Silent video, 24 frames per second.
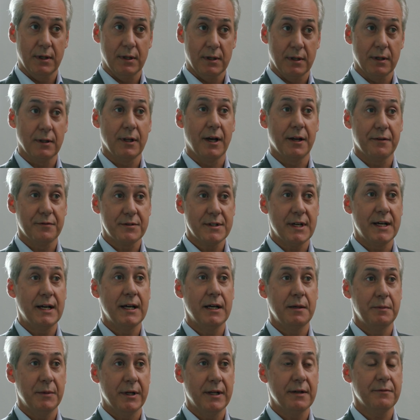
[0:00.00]
a lot of
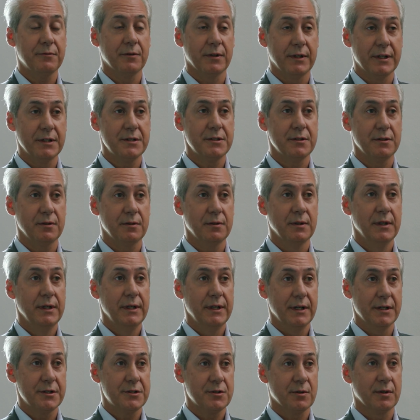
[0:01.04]
time and effort into
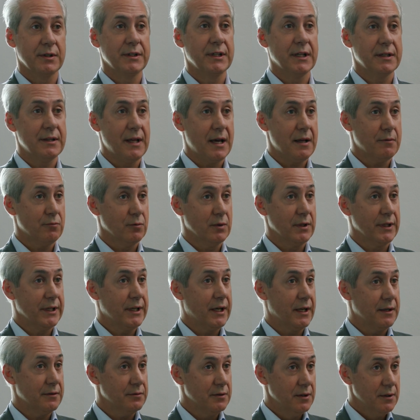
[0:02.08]
ensuring that really
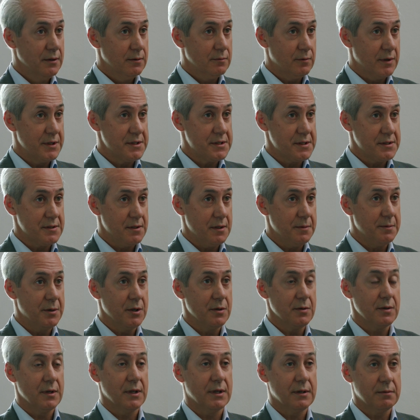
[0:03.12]
kind of raises
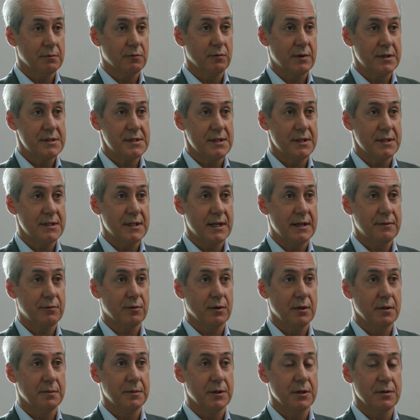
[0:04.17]
the tide for
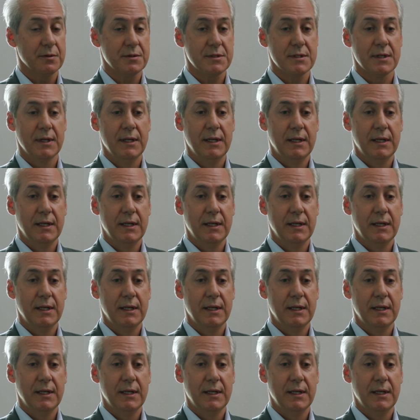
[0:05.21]
all boats.